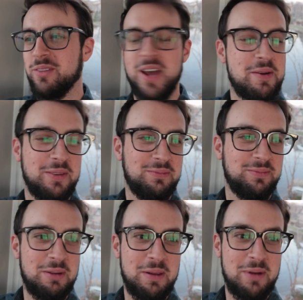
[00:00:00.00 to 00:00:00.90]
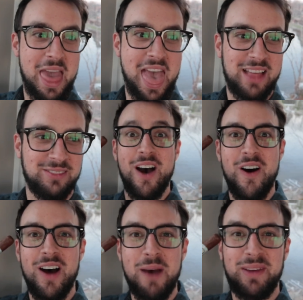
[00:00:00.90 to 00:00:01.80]
Wait a minute. Blah, blah, blah.
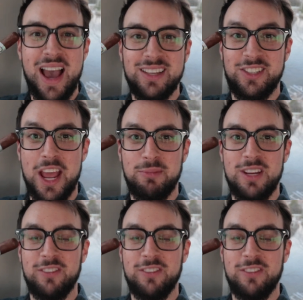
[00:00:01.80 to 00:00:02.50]
What up, guys? James